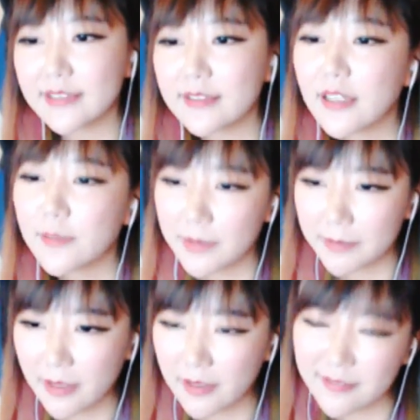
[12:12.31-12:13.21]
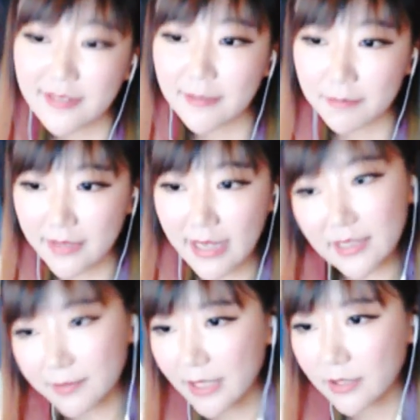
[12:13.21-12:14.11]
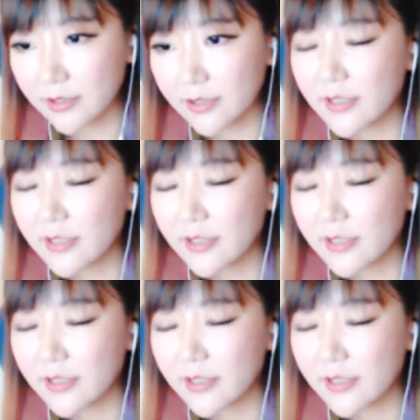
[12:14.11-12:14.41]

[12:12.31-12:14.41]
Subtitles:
People like my look.